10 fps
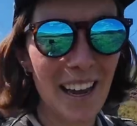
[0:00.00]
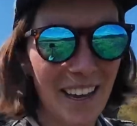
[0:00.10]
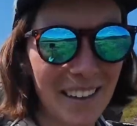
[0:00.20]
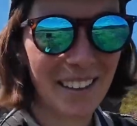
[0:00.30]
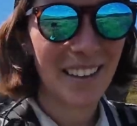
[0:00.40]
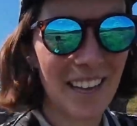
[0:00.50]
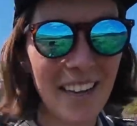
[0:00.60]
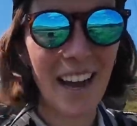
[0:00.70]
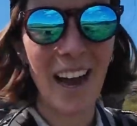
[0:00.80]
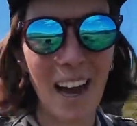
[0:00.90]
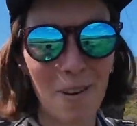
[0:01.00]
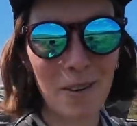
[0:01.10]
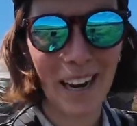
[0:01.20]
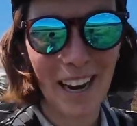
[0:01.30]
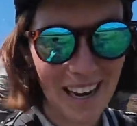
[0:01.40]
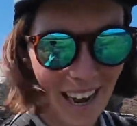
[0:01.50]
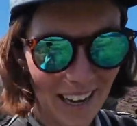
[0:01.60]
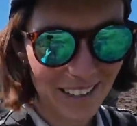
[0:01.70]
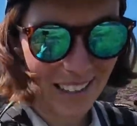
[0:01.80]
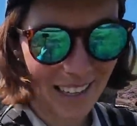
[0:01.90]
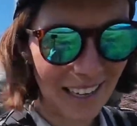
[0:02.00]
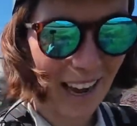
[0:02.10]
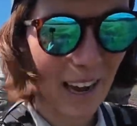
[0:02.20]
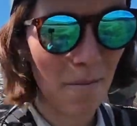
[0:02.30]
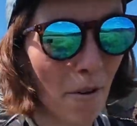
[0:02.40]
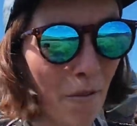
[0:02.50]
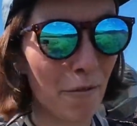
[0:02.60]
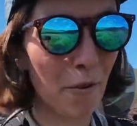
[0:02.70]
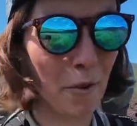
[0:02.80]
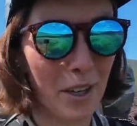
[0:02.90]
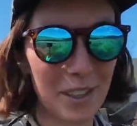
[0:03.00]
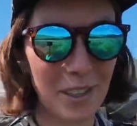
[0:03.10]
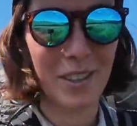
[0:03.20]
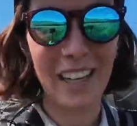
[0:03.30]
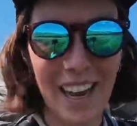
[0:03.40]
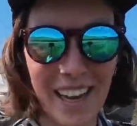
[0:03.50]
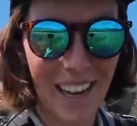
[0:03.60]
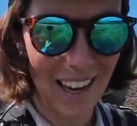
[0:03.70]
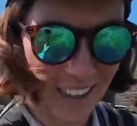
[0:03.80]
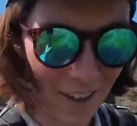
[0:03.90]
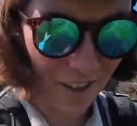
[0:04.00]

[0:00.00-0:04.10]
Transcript: and then our last climb for today, and